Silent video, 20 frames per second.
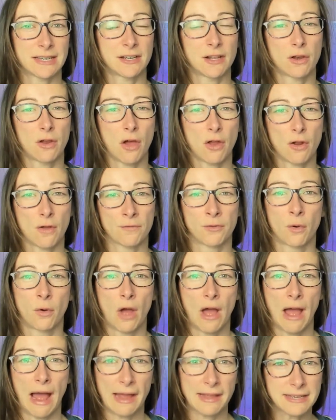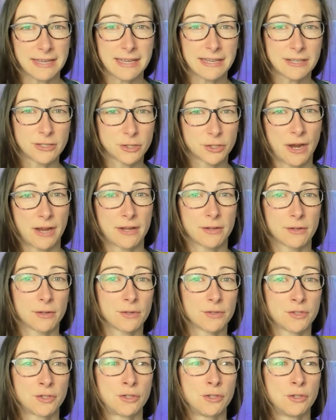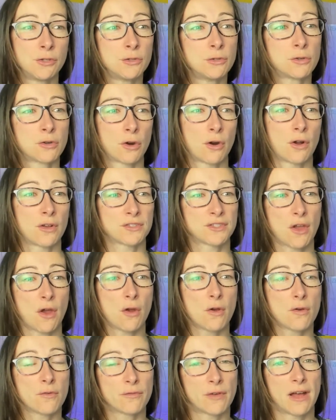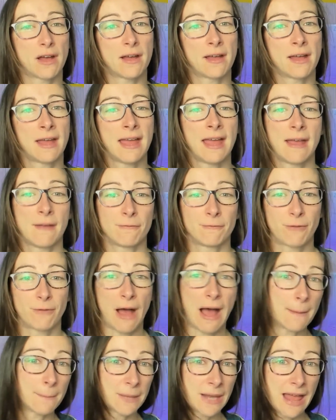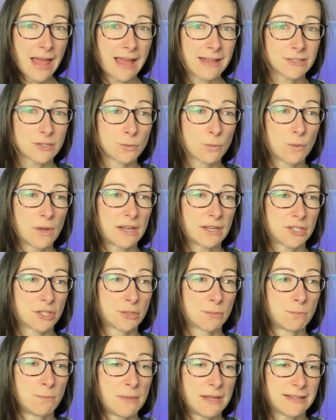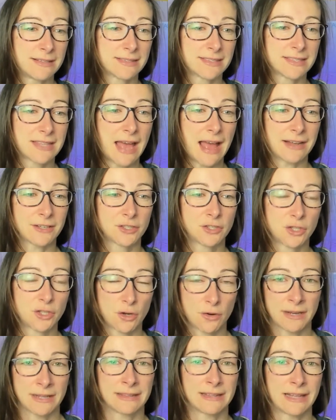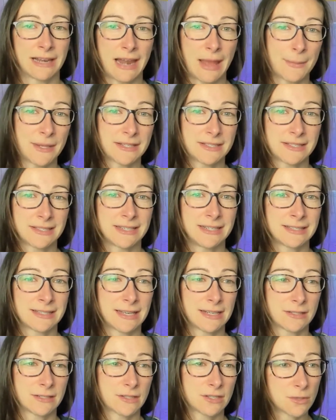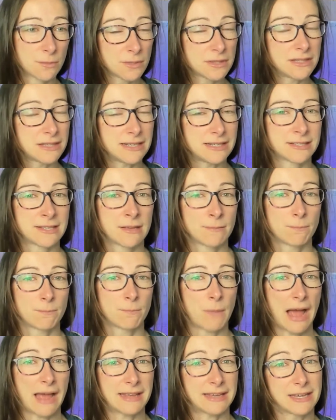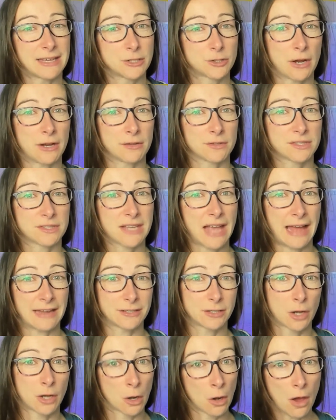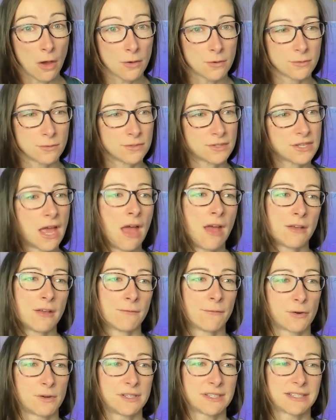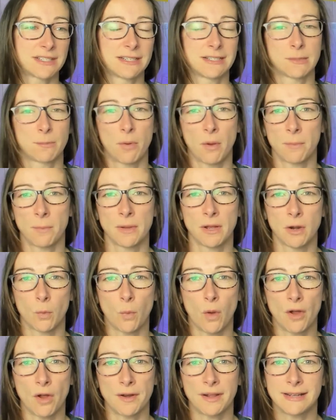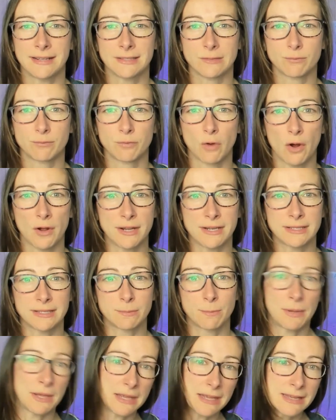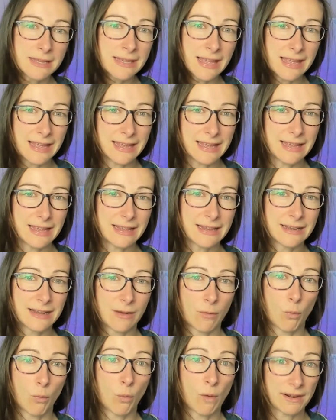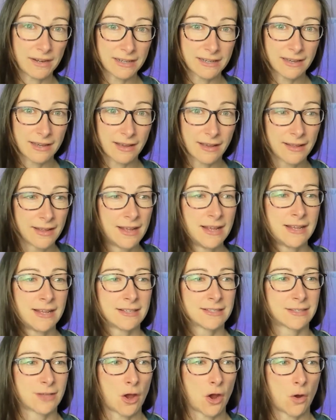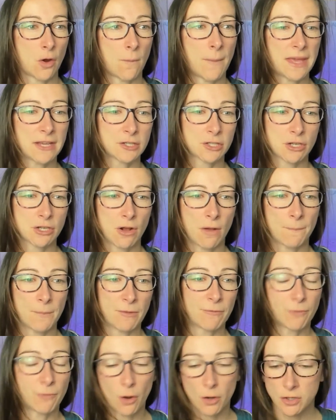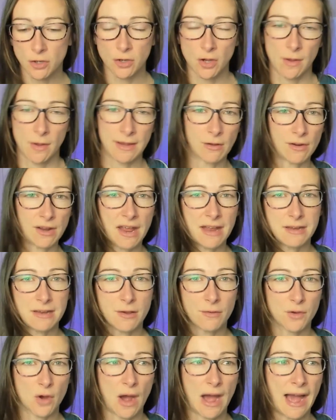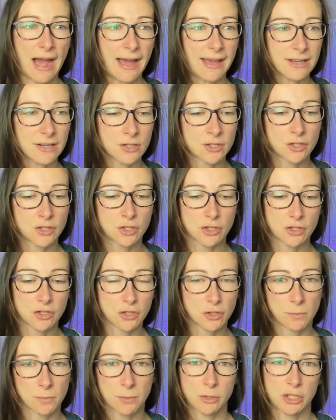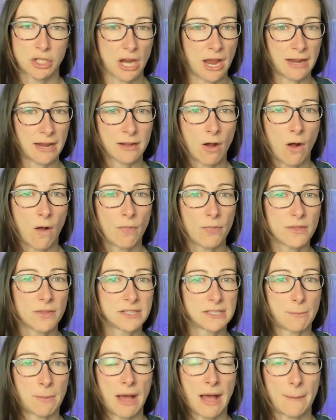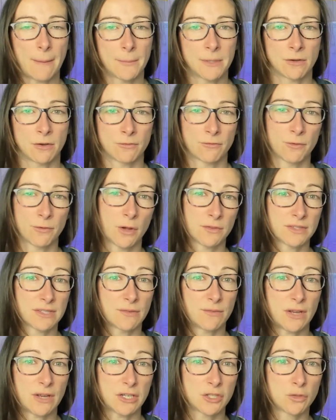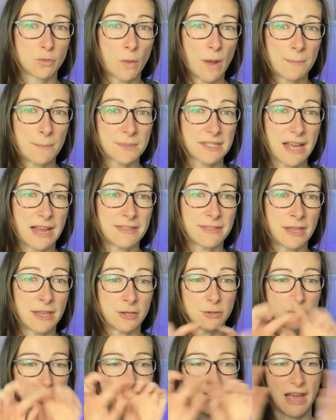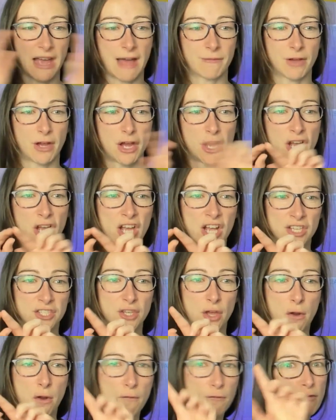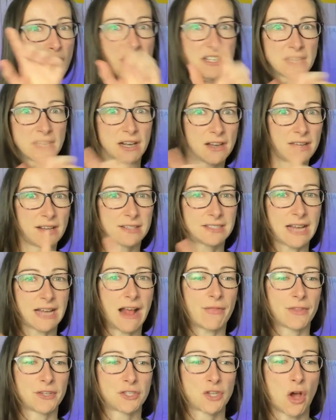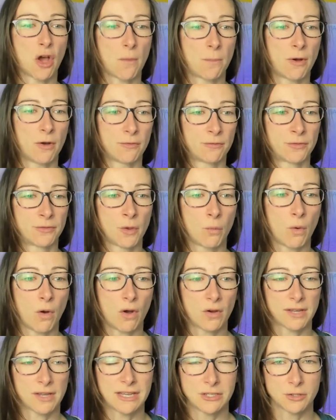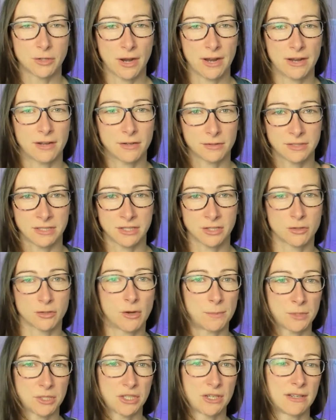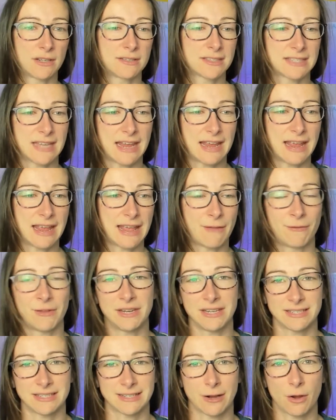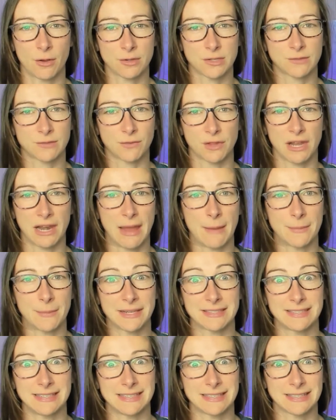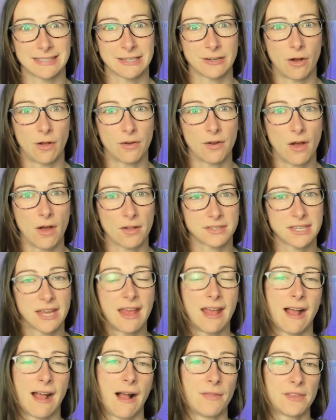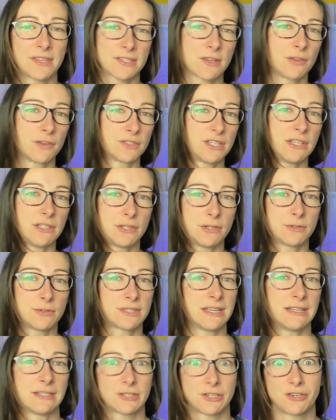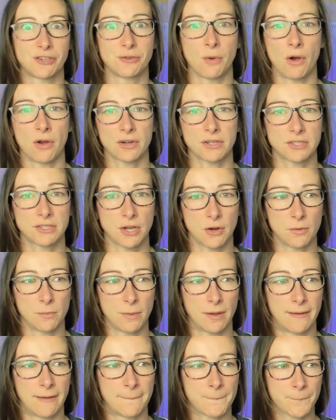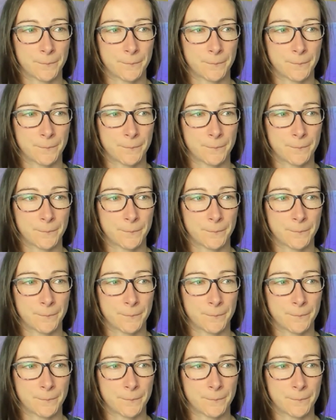a lot of the hiking trails do cross over farmland, which means that during the lambing season, some of these hiking trails can close. For instance, a popular one is Roy's Peak in Wanaka. So make sure before you're going on any of your hikes, just double check on the Department of Conservation website. They usually have a sort of red alert at the top of the walking trail description saying if it is closed for the lambing season or not. And this continues into October.